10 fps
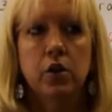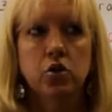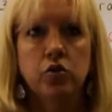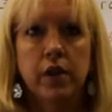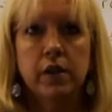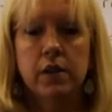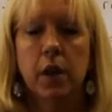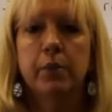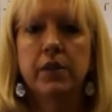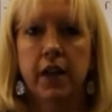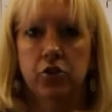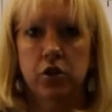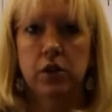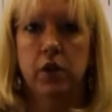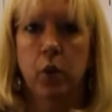treat some
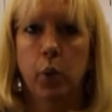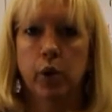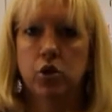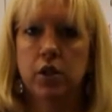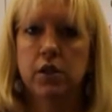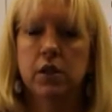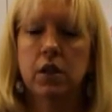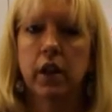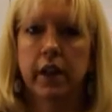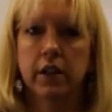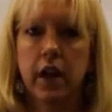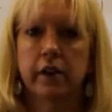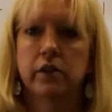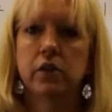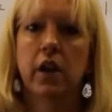sections of the worksheets like tests,